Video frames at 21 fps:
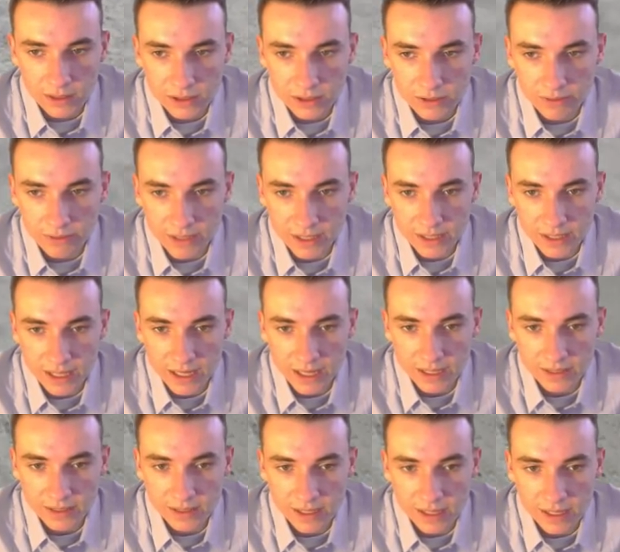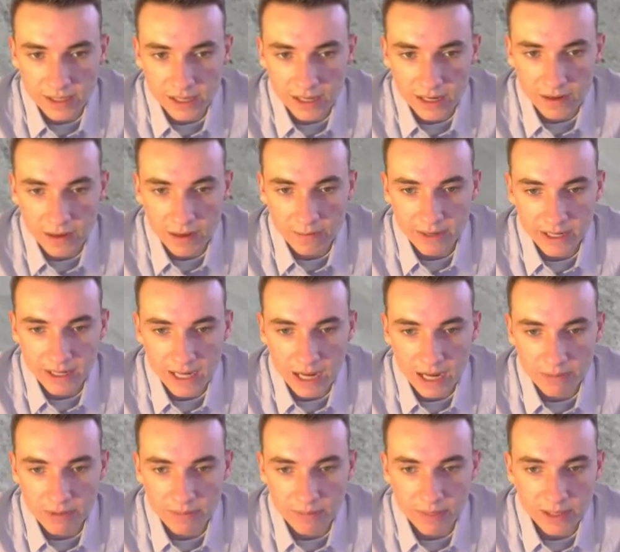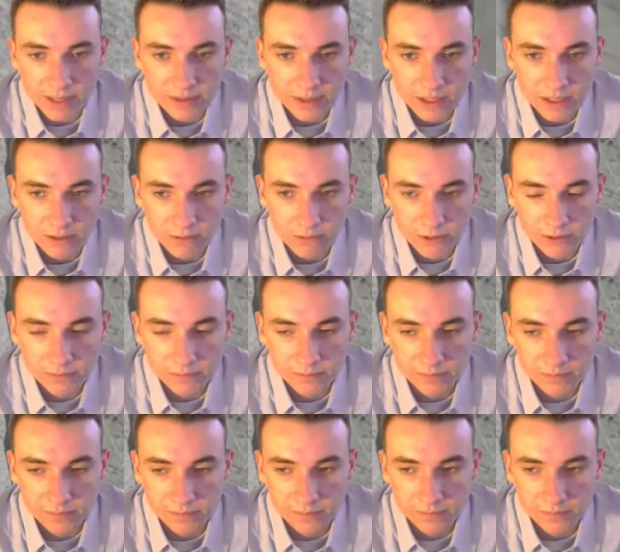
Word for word: So we got that, and now I'm gonna copy and paste this one.